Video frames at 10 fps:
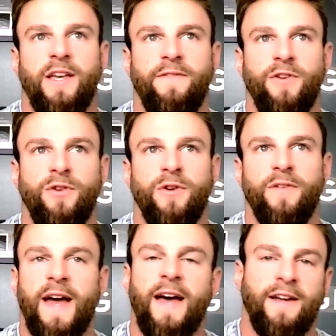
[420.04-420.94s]
if you
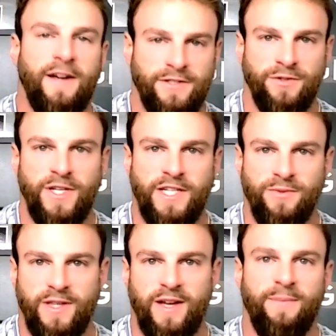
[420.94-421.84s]
have had a consultation
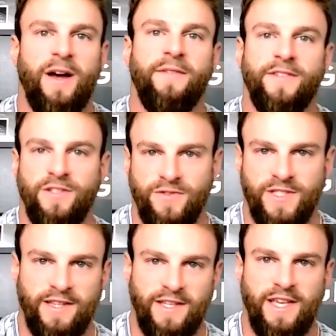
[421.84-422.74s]
with them, obviously you've
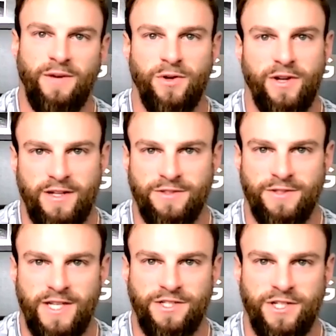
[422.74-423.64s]
sent the keyword
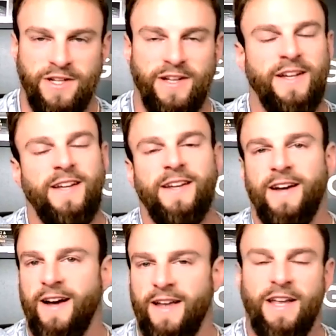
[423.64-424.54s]
consultation
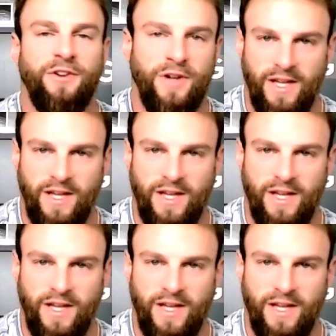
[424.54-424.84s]
in your